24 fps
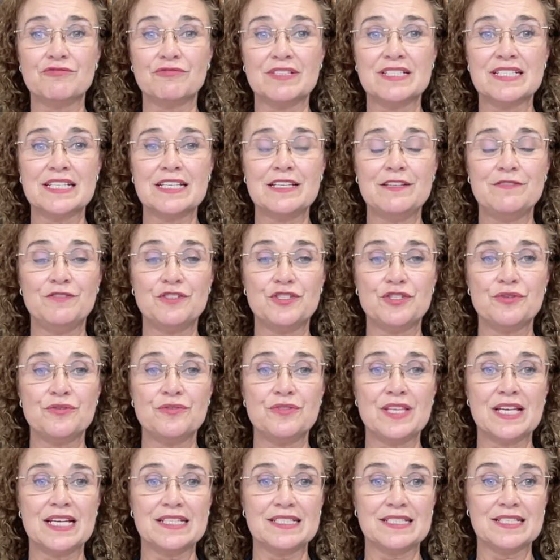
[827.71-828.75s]
received
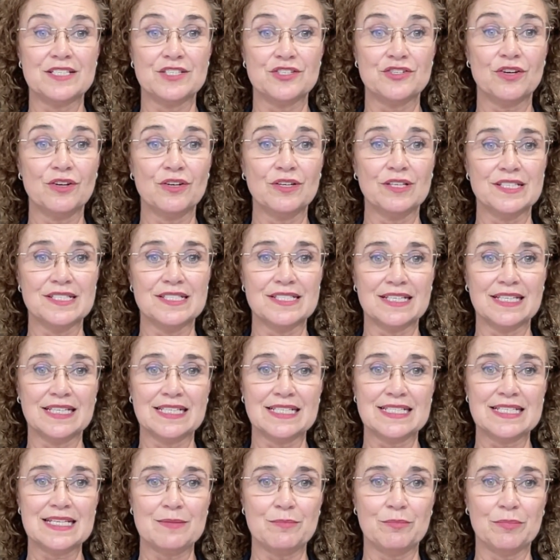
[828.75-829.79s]
$2,000 in
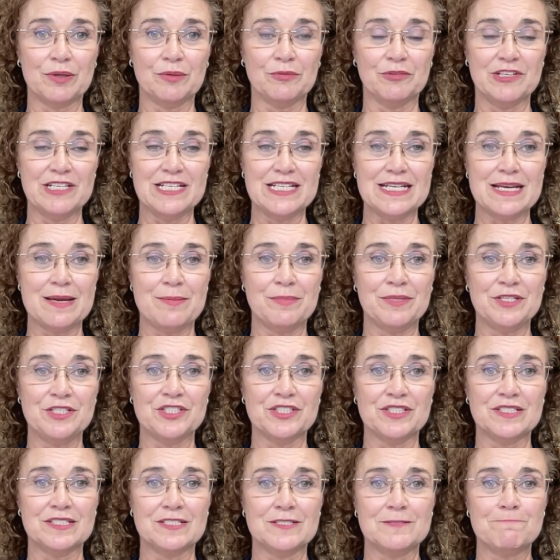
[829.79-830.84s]
exemplary
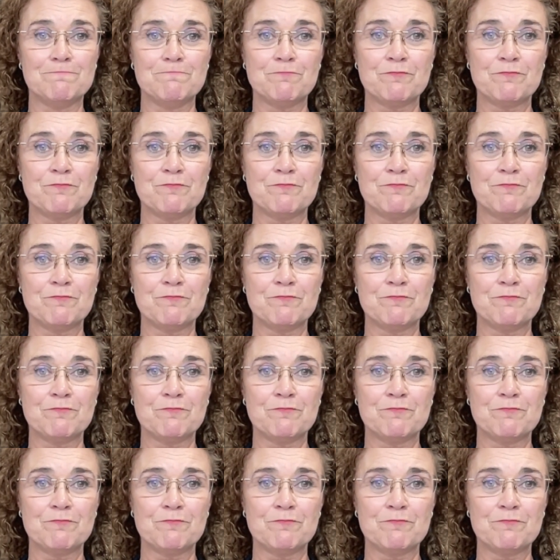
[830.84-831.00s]
damages.